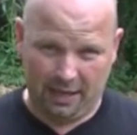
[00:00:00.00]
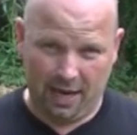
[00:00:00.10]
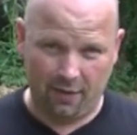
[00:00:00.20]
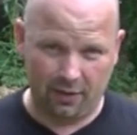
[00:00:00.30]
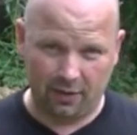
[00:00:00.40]

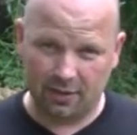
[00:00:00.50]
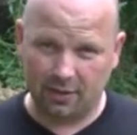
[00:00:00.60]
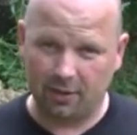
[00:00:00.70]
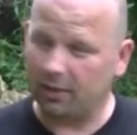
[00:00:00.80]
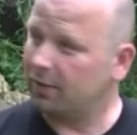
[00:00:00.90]
everything's
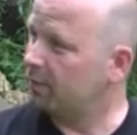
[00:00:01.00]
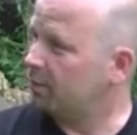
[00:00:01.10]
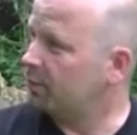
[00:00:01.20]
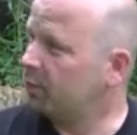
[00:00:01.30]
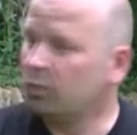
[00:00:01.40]
looking
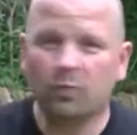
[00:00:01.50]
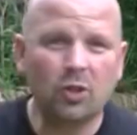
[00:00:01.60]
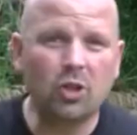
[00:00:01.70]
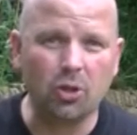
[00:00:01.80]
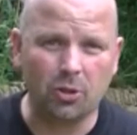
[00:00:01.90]

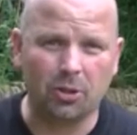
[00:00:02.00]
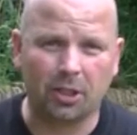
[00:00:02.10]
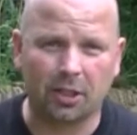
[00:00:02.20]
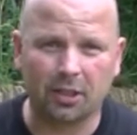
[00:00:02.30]
good.